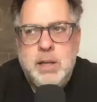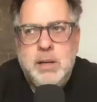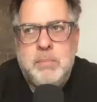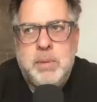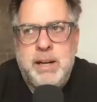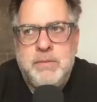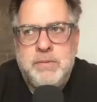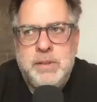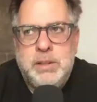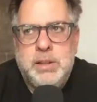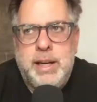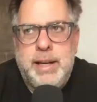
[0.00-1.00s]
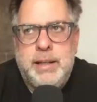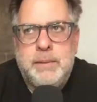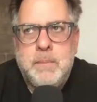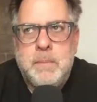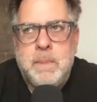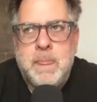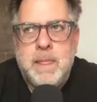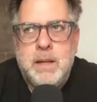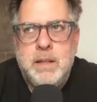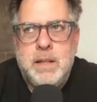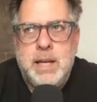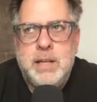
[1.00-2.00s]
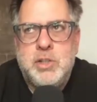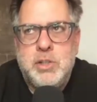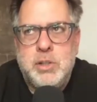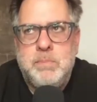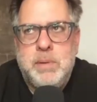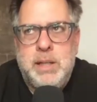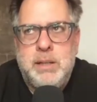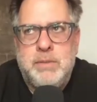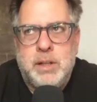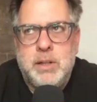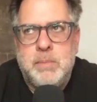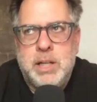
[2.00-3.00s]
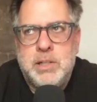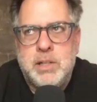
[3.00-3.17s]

But I feel like they should be very much